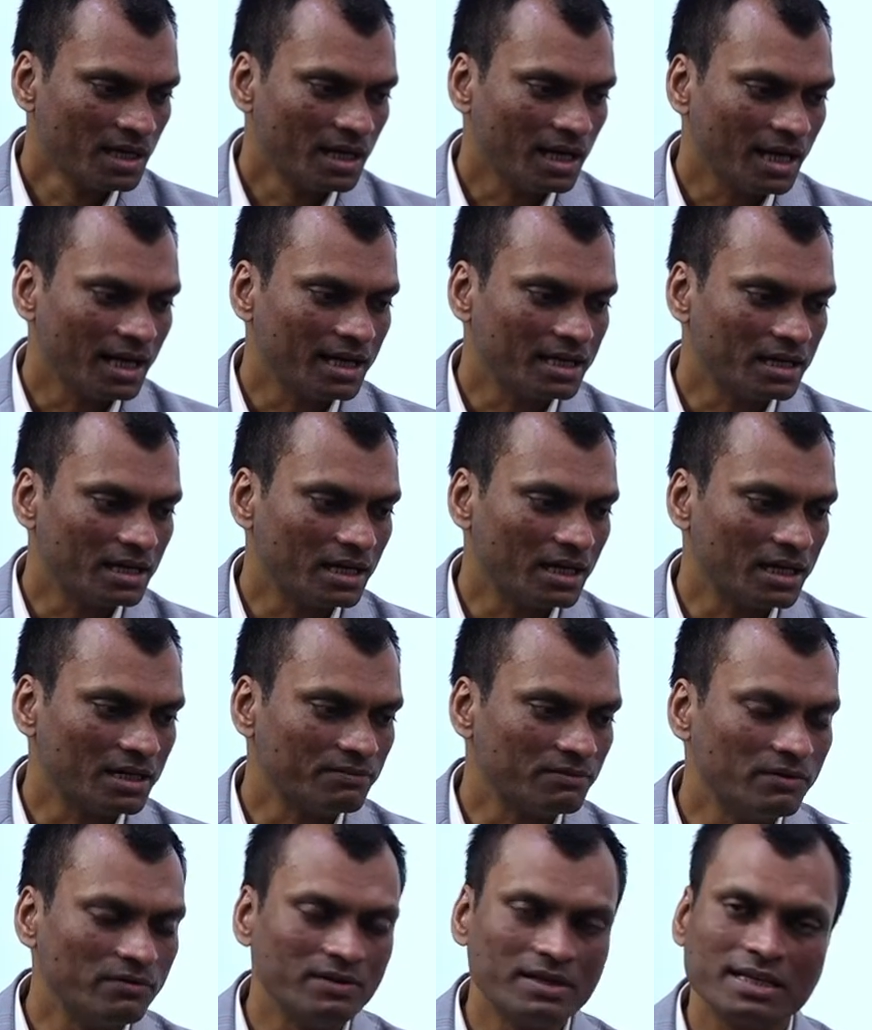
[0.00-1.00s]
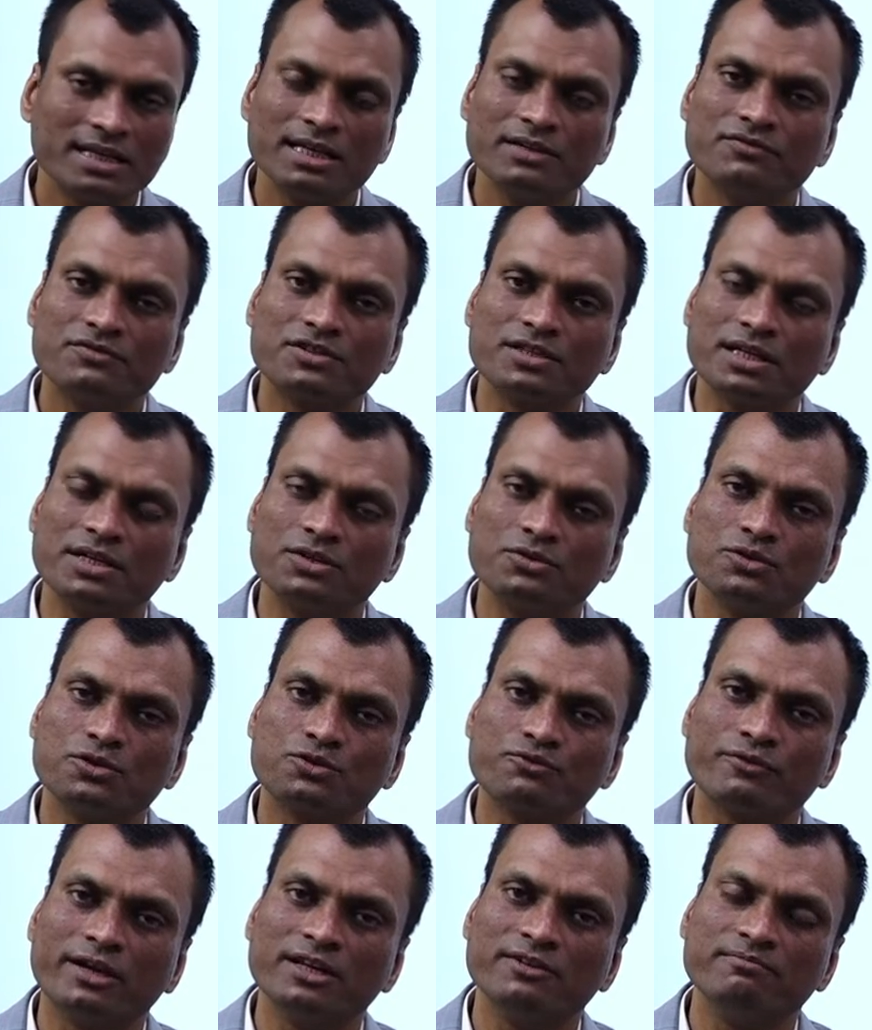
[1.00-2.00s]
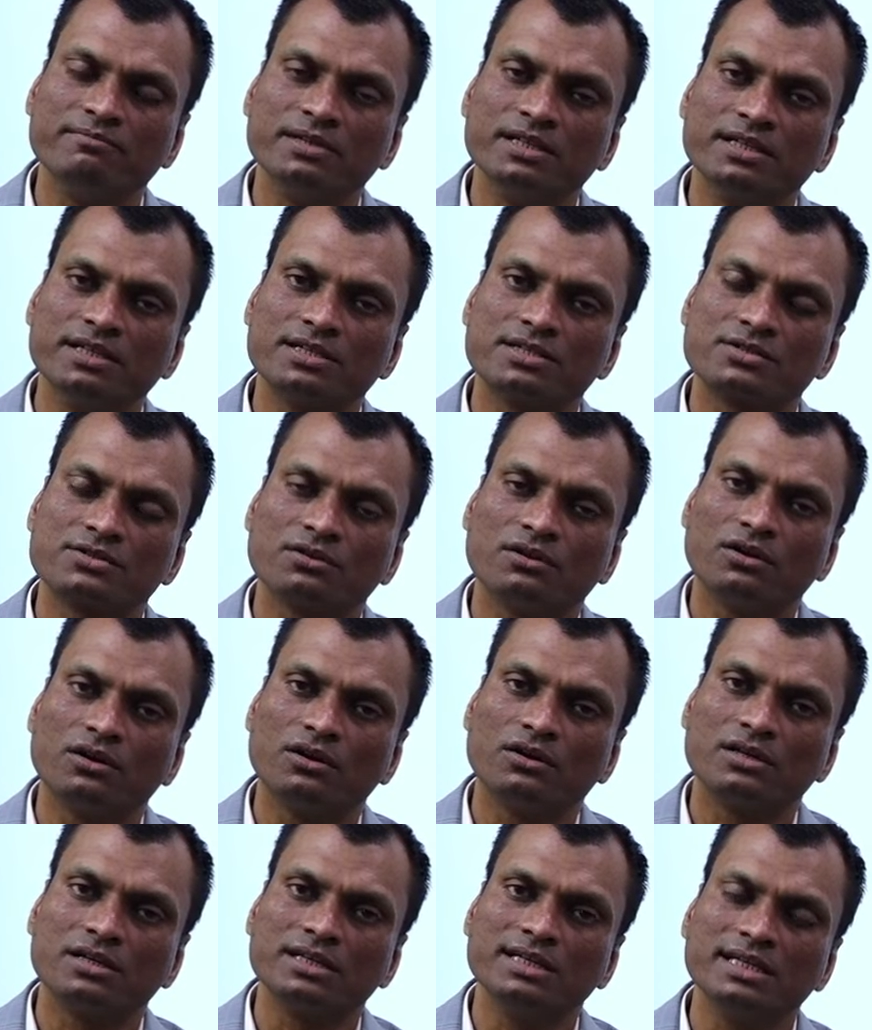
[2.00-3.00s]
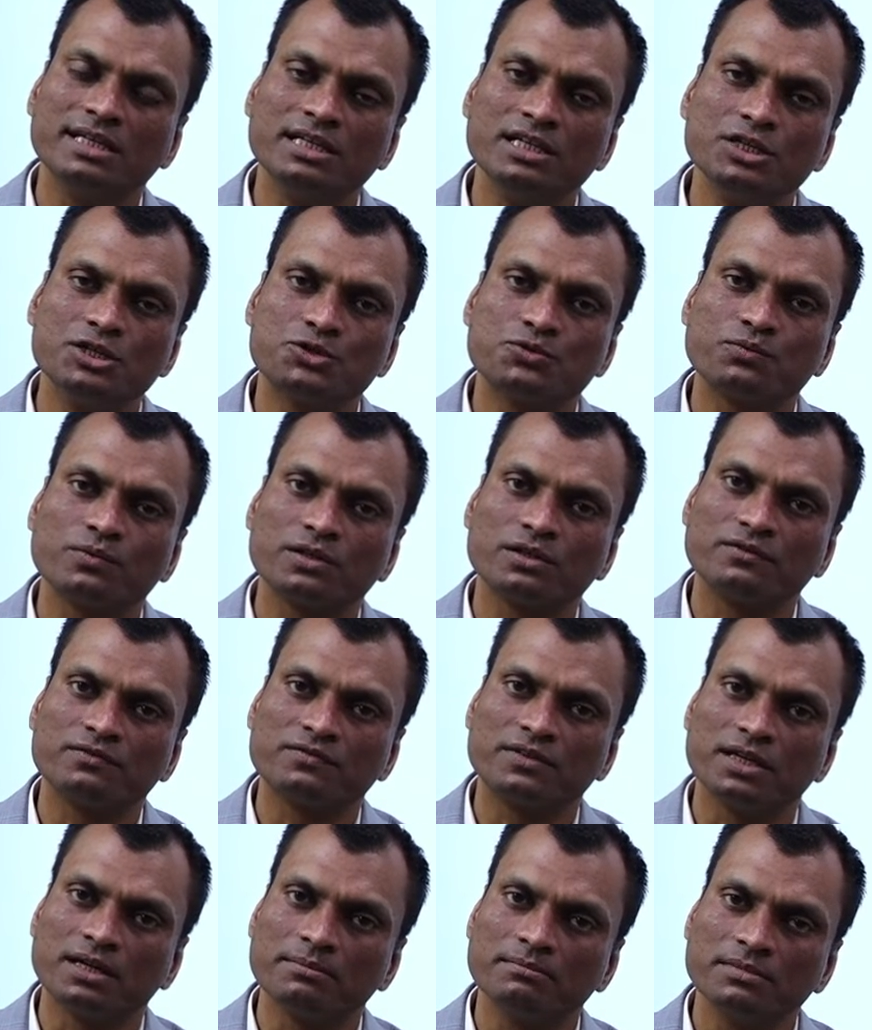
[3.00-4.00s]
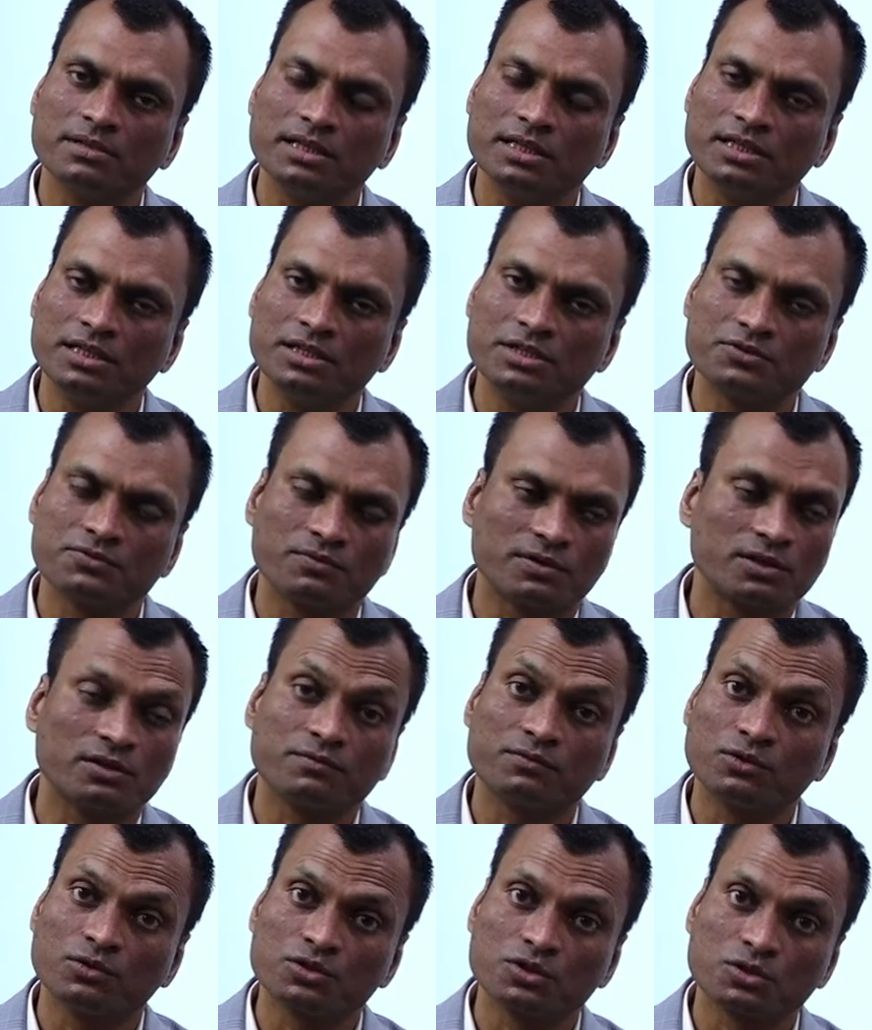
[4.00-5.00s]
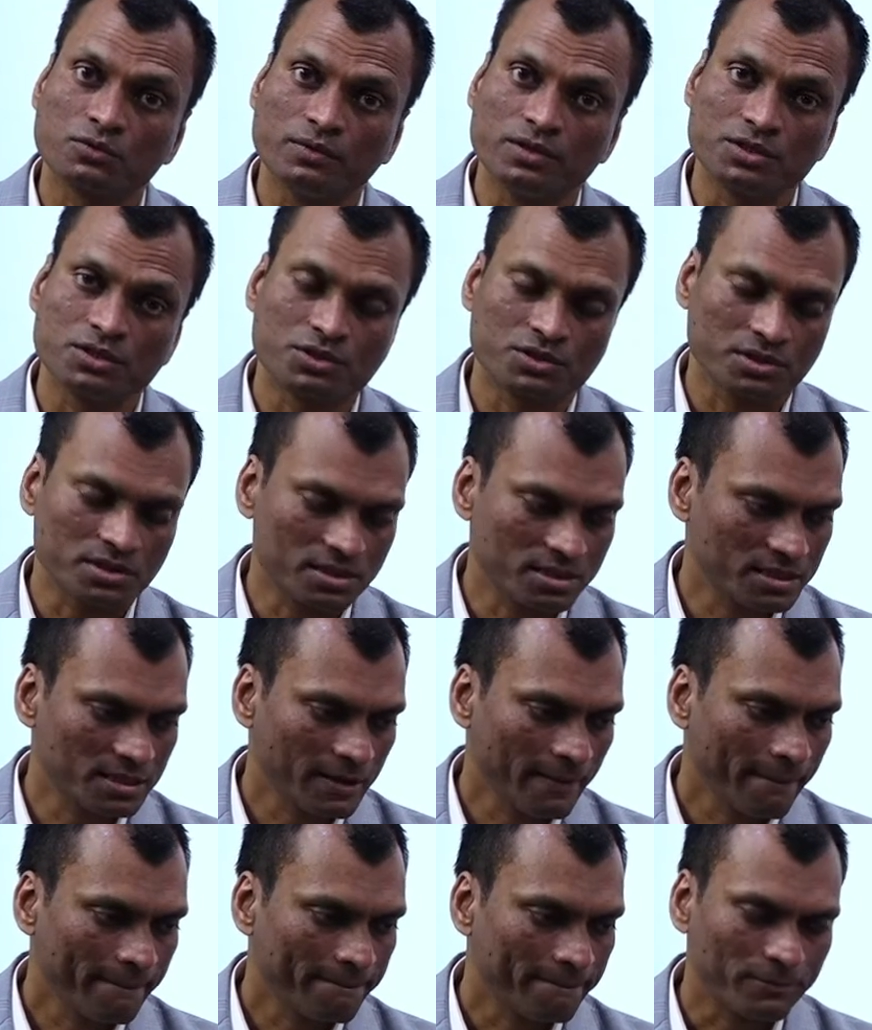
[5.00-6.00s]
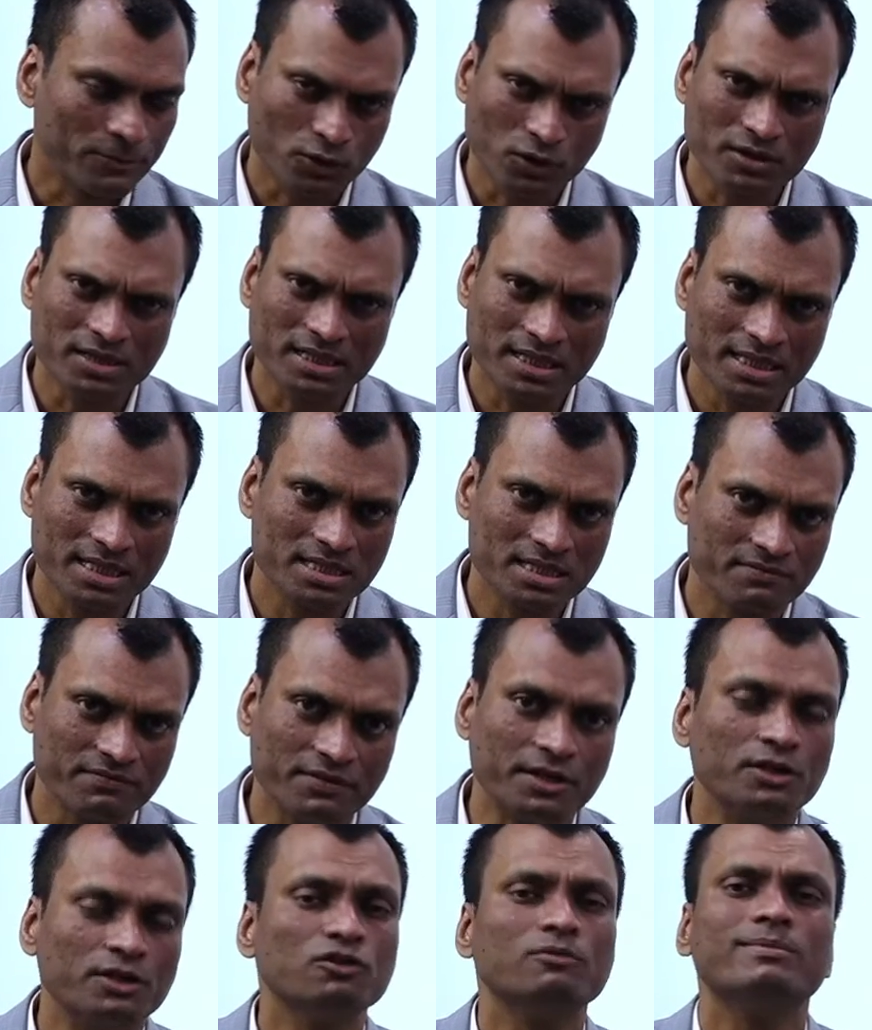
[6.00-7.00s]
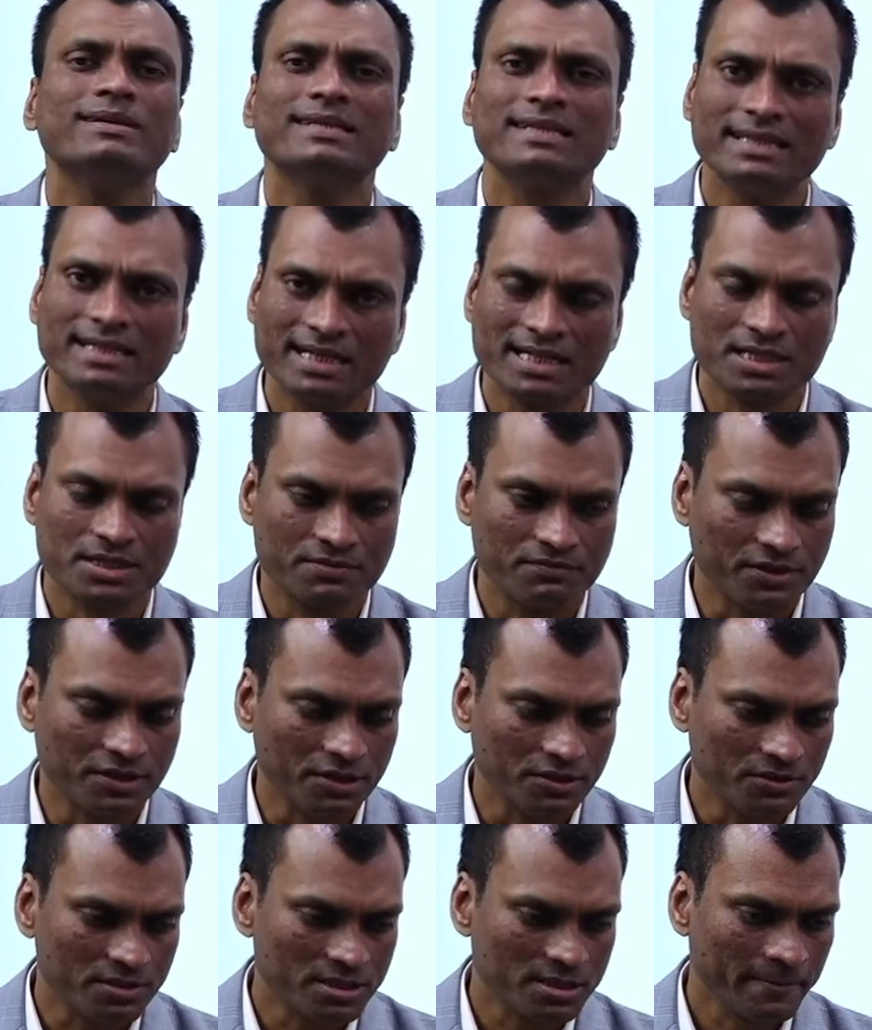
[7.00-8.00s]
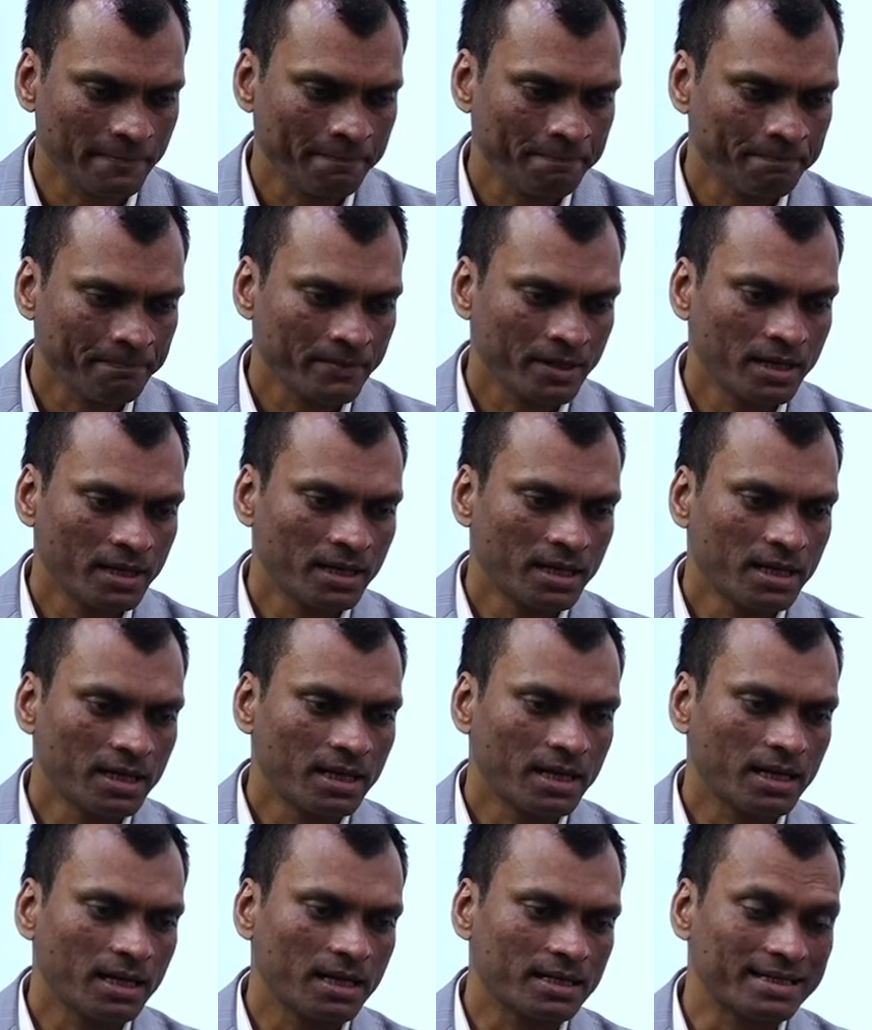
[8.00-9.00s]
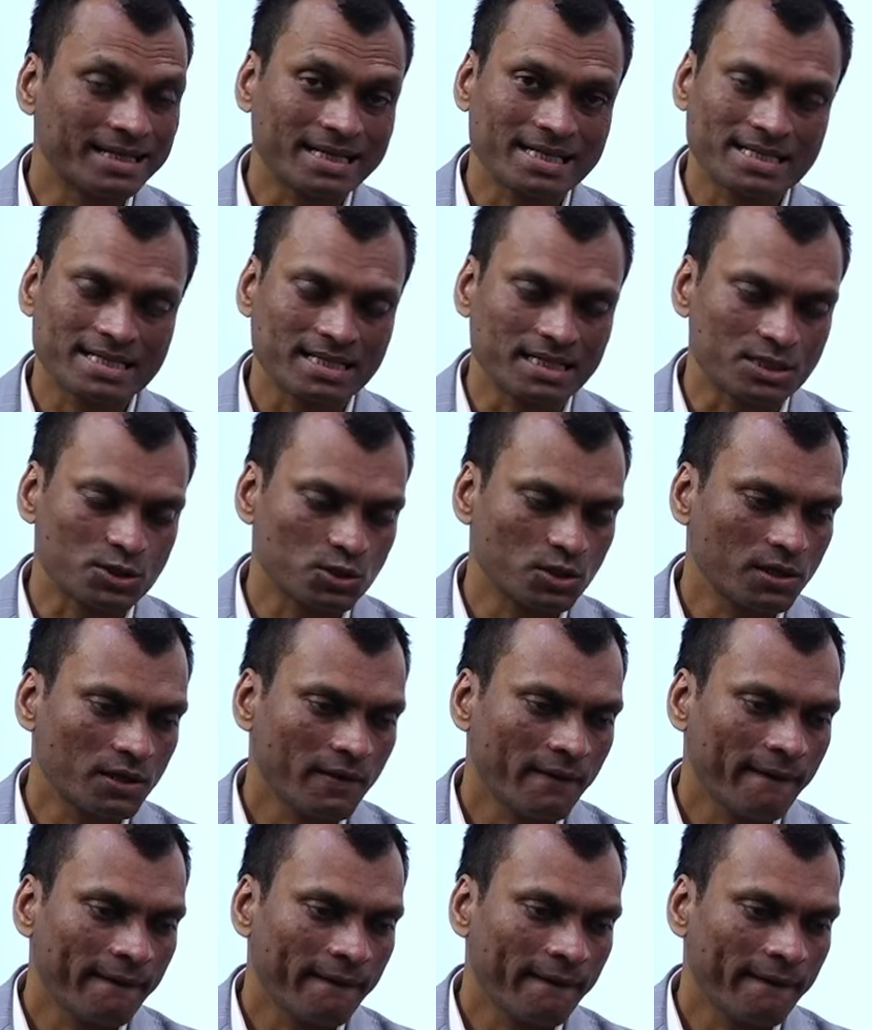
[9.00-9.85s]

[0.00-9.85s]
and we will give 10 to 12 minutes on each one of them, each one of those questions, not in this video but in next videos, next session.